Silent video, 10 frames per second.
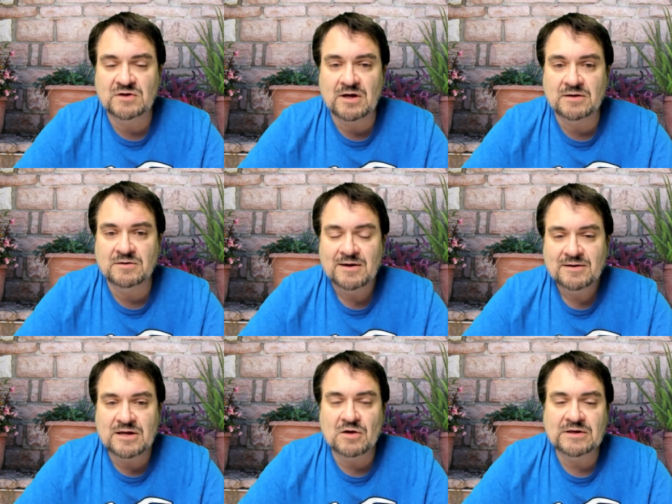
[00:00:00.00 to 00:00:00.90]
again,
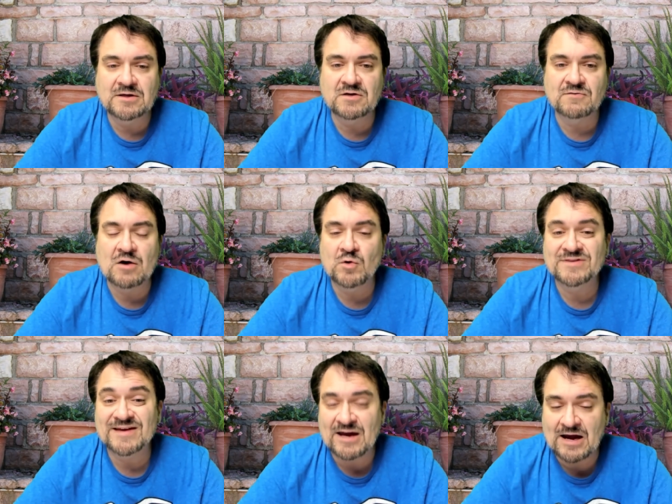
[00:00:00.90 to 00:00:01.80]
they only can give out
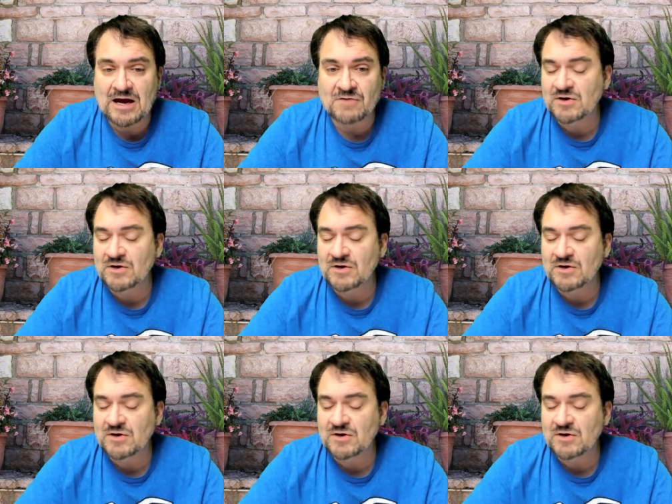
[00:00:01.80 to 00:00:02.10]
what they have.